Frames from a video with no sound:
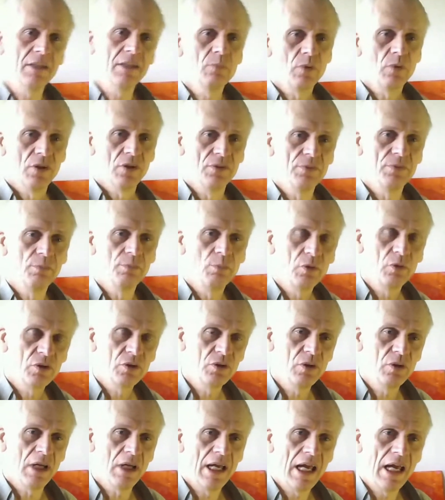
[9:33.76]
with, what
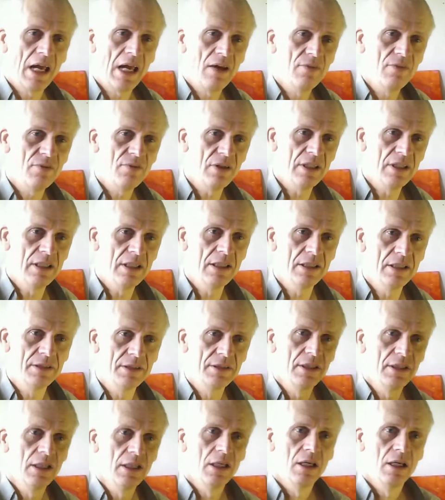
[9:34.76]
you have
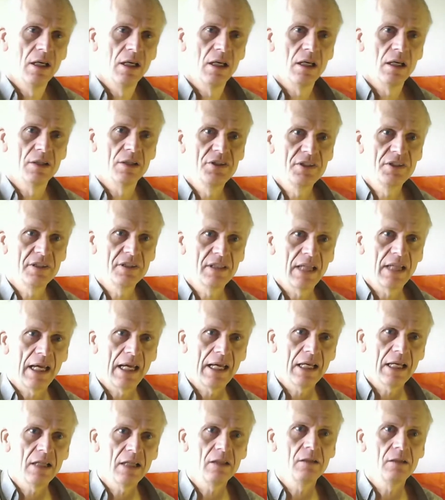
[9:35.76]
is a
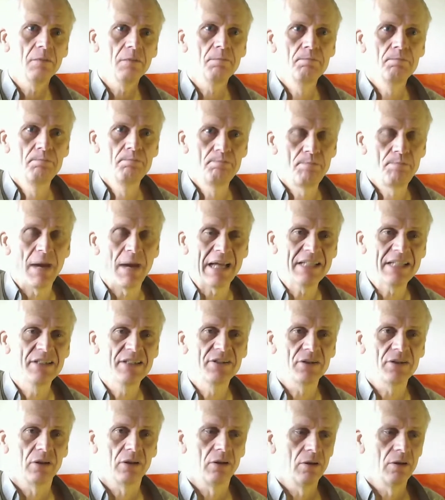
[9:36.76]
scale
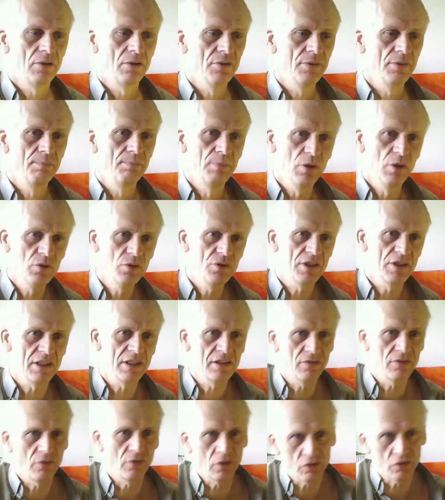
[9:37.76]
based on the blues
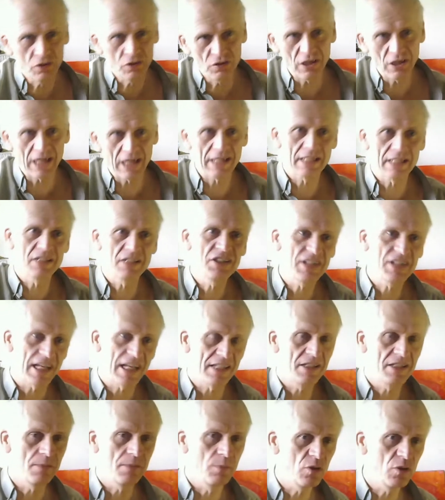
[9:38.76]
interval, creating
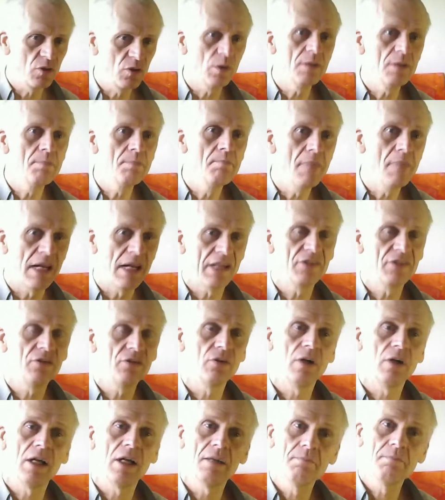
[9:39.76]
tension between
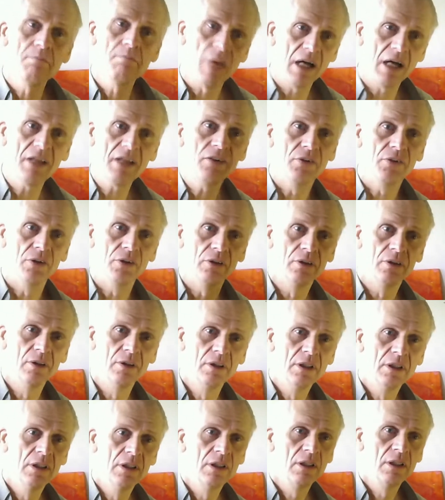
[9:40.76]
major and minor.
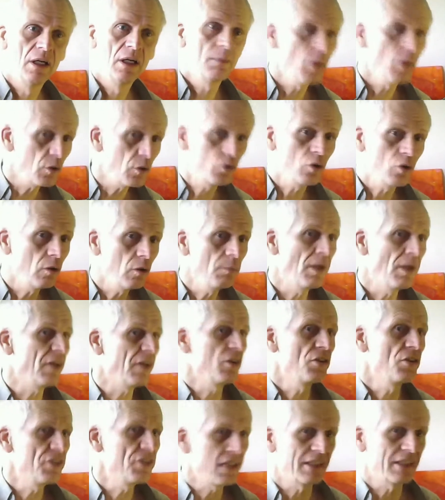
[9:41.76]
I'm not talking about
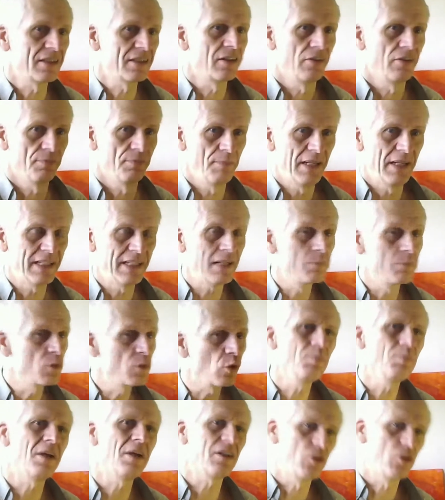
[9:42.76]
your sex life, mate. I'm
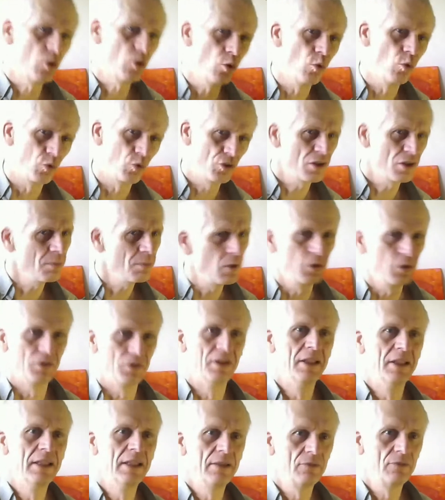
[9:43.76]
talking about chords. Come on,
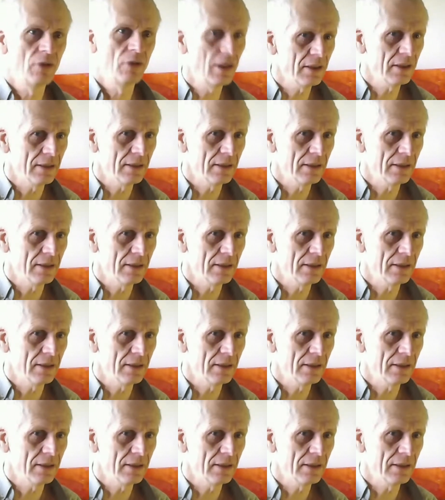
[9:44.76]
right?